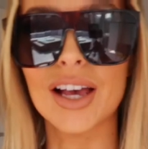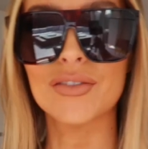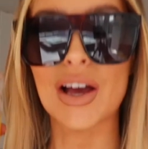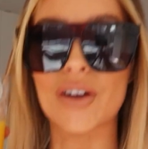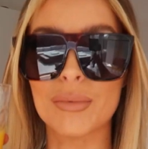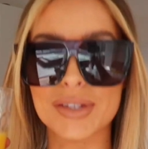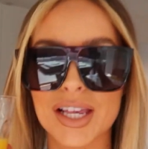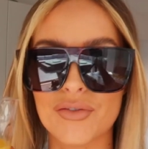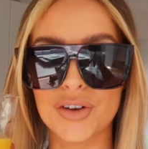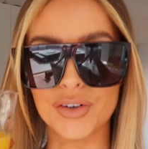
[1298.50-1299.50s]
So I've now got
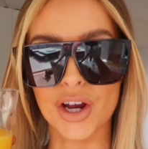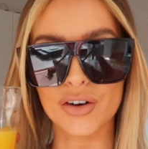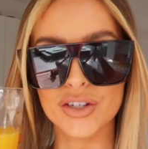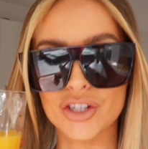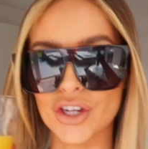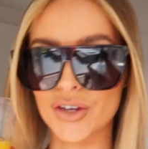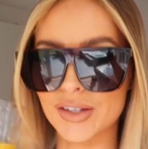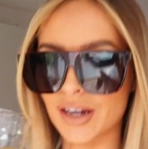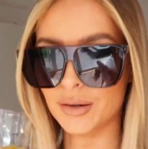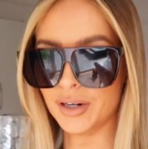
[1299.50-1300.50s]
myself a lovely orange
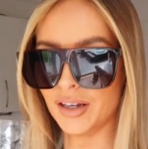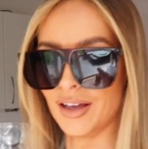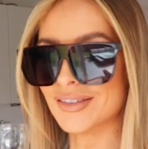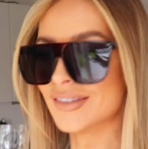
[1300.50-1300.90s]
juice and I'm gonna go